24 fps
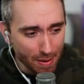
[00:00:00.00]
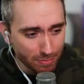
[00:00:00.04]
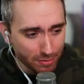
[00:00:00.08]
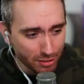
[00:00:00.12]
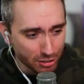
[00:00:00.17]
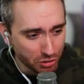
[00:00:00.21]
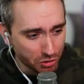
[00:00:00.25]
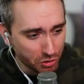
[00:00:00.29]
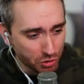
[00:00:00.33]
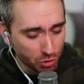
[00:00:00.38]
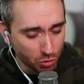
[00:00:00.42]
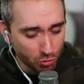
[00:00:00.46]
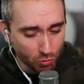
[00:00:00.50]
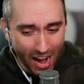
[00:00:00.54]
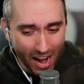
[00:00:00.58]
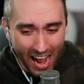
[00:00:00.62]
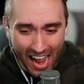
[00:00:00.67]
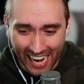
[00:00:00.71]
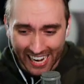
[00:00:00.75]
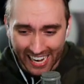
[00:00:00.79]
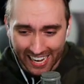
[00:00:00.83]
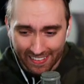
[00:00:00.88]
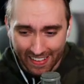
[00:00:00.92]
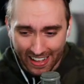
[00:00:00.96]
I'm just
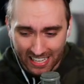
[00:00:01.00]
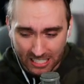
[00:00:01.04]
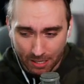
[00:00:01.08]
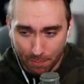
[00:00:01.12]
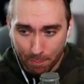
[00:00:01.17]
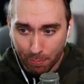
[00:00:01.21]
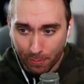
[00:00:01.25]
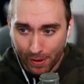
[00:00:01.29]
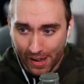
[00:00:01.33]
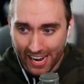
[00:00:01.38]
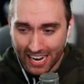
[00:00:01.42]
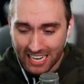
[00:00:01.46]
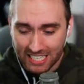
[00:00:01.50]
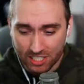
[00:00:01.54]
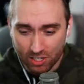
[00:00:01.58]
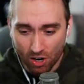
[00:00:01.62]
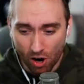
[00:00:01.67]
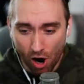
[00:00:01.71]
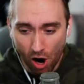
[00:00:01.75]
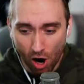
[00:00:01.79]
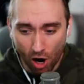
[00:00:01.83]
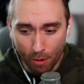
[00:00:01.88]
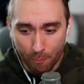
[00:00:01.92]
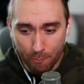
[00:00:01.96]
dragging at the place to
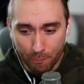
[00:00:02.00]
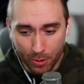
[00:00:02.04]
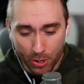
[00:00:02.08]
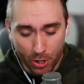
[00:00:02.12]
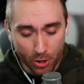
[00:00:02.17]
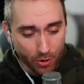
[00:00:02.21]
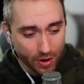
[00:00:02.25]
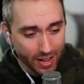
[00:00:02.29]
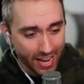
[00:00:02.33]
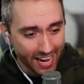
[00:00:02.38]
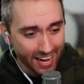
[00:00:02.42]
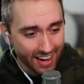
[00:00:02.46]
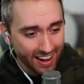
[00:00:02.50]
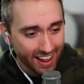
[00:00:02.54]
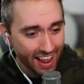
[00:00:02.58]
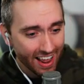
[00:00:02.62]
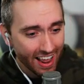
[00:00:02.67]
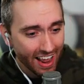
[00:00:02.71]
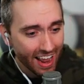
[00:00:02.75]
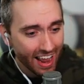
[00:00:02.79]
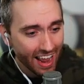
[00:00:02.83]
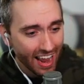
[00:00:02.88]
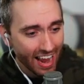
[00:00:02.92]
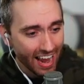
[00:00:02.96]
harpoon it
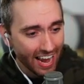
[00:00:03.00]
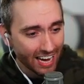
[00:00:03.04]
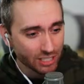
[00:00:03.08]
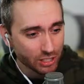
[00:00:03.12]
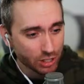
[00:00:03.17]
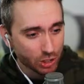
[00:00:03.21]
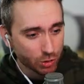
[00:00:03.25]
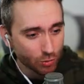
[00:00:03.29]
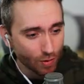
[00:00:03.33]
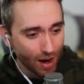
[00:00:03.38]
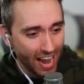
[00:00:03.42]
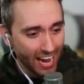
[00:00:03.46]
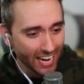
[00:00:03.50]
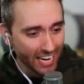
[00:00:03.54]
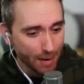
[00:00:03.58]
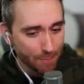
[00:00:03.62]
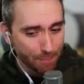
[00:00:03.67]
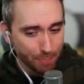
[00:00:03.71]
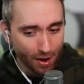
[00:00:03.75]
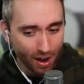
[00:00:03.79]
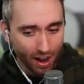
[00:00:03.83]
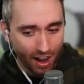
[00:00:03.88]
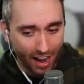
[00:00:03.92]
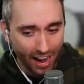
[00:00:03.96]
and drag it
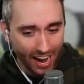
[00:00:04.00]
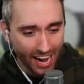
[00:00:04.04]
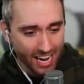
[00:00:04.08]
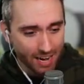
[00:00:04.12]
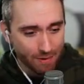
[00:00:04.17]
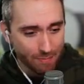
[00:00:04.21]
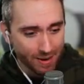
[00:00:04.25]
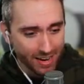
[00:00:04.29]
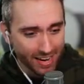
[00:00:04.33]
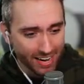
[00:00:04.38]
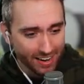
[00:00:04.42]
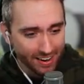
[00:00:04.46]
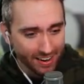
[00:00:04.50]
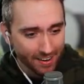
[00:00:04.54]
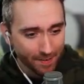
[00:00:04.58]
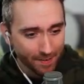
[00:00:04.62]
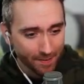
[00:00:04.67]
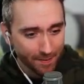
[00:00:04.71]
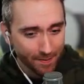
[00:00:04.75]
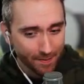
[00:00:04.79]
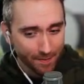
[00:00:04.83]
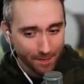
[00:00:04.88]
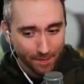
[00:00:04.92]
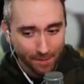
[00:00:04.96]
behind me.
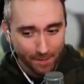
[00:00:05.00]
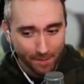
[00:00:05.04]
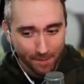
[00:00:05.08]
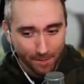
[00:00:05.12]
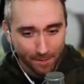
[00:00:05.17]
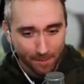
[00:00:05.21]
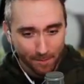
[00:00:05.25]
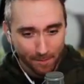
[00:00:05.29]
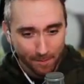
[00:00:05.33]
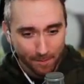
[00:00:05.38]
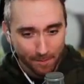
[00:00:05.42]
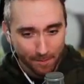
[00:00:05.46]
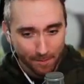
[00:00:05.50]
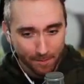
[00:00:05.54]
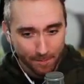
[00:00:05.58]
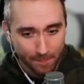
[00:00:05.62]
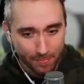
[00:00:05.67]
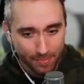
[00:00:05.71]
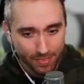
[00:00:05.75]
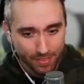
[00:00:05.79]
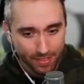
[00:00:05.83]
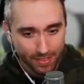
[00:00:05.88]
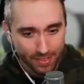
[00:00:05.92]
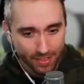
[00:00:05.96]
Beating out my chest
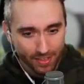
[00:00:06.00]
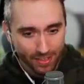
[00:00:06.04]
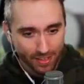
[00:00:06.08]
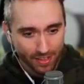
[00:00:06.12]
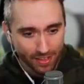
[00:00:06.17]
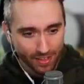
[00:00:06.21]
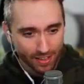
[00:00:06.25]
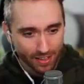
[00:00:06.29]
right now.